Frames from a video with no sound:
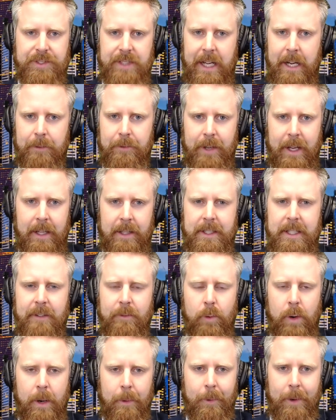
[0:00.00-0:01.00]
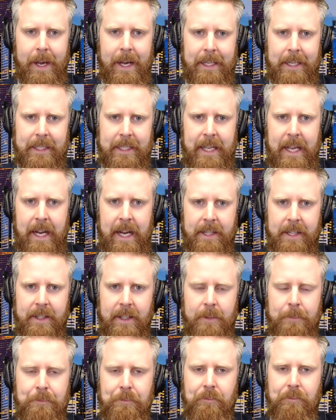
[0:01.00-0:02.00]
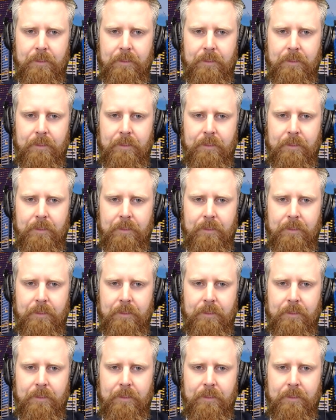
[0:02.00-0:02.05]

sad reality of where we're at in Canada.